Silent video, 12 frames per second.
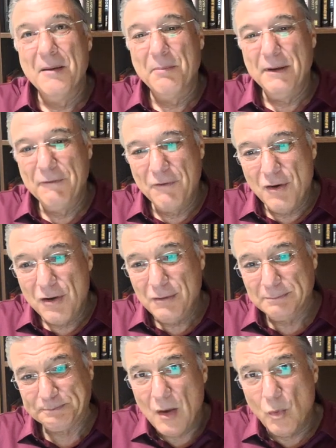Before
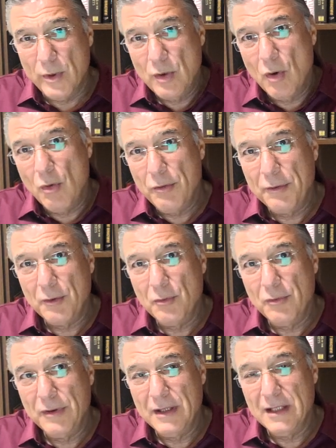we go
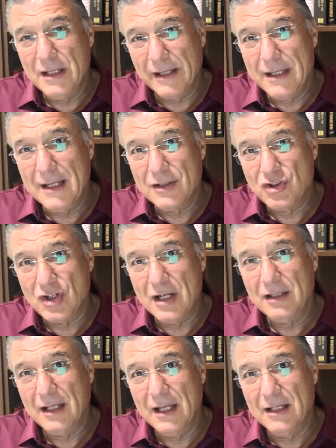through the real
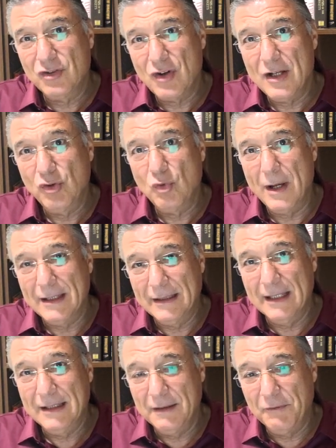chart and try to
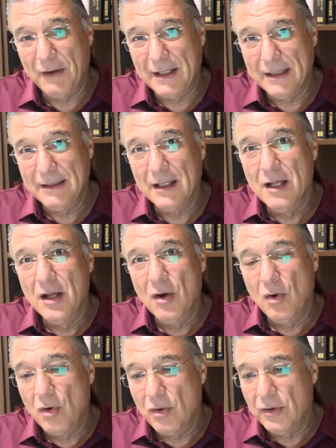identify it
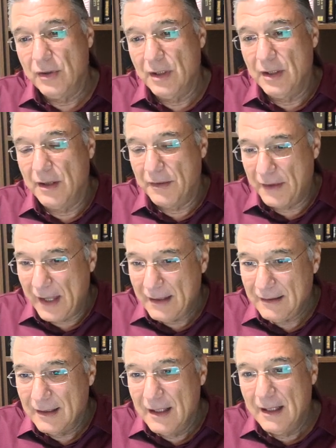on
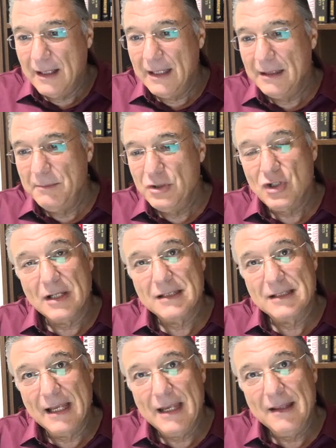that, let me just
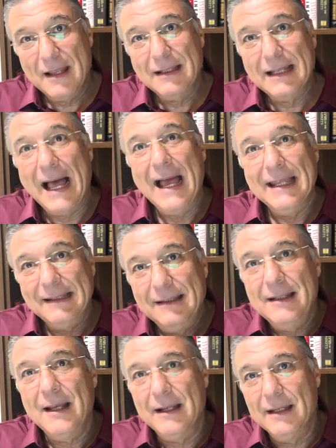say that
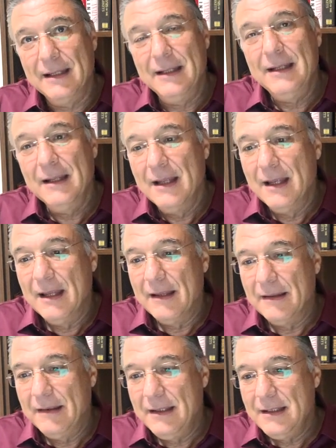ideally
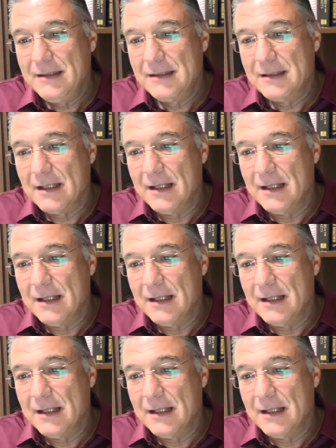this